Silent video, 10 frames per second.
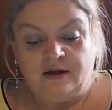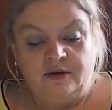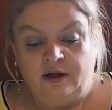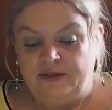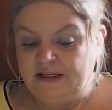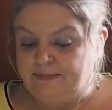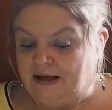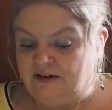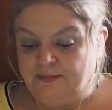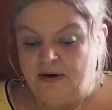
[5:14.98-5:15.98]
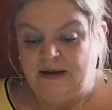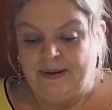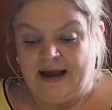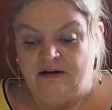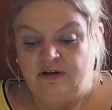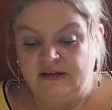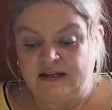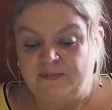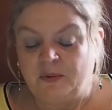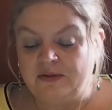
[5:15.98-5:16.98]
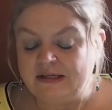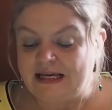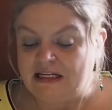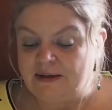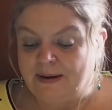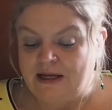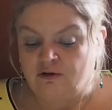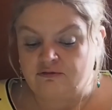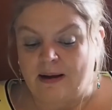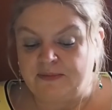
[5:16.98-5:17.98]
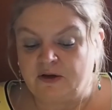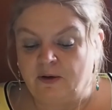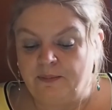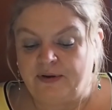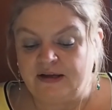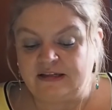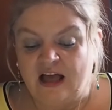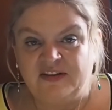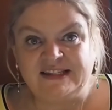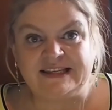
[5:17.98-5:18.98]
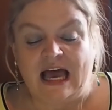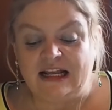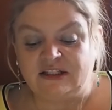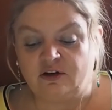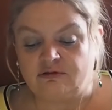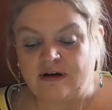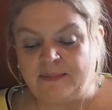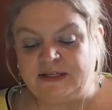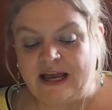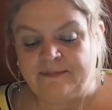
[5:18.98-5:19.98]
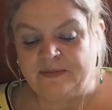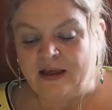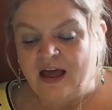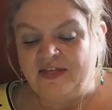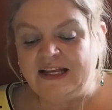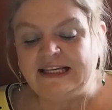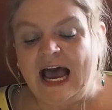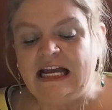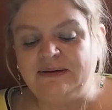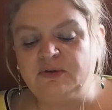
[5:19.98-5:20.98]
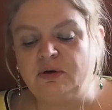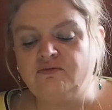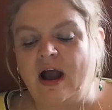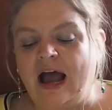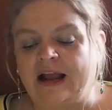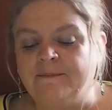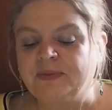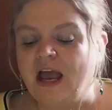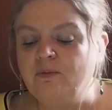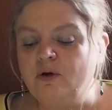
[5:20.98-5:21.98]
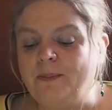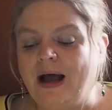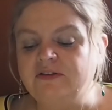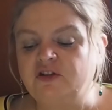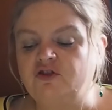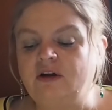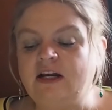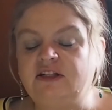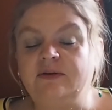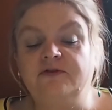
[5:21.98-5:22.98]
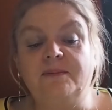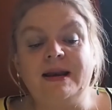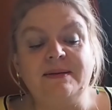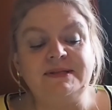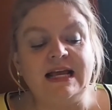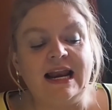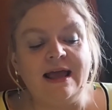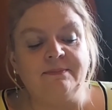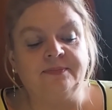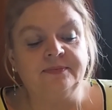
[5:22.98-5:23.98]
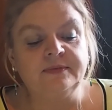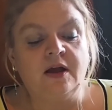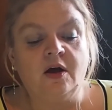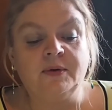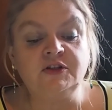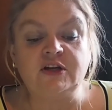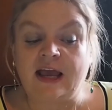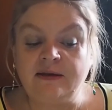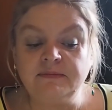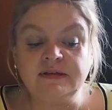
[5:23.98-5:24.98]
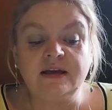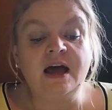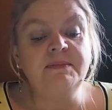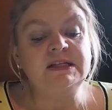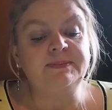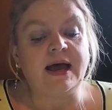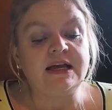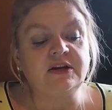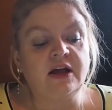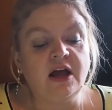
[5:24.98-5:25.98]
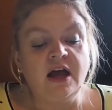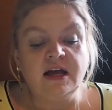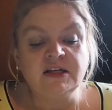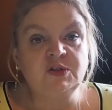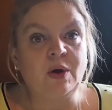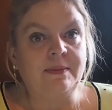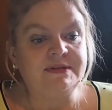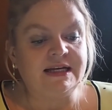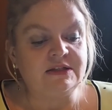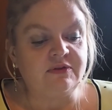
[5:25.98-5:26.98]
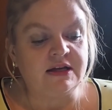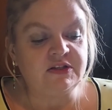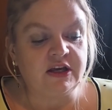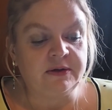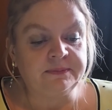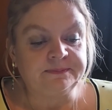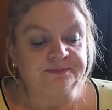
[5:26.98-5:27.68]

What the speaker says: Not this band of Bernie pirates. When the centipede grabbed the compass, the skeleton grabbed him. They tied him to a rack and were about to stretch him from limb to limb, when James and Miss Spider swam to his rescue.